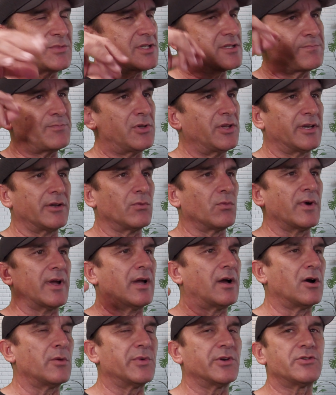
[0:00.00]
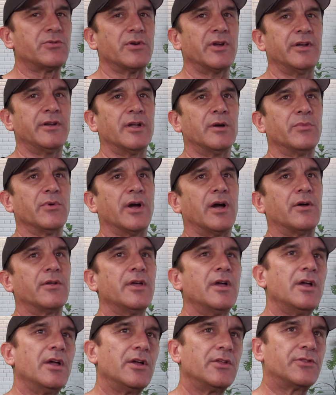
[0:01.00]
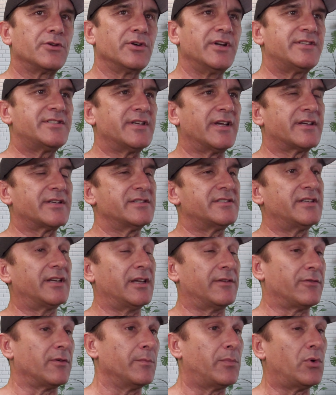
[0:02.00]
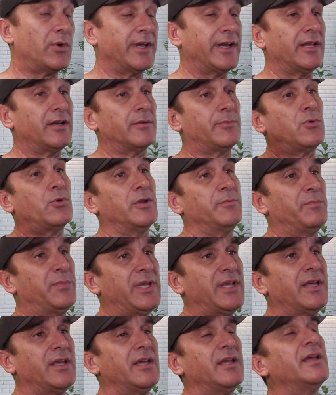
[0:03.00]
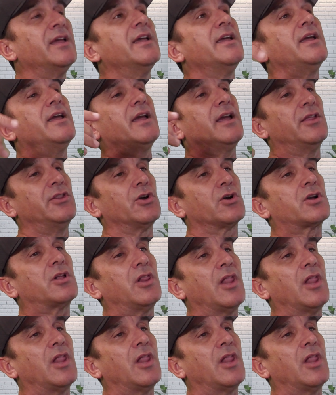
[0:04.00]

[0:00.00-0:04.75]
I'm just pulling an arbitrary number out, 30 seconds to get from point A to point B, and they're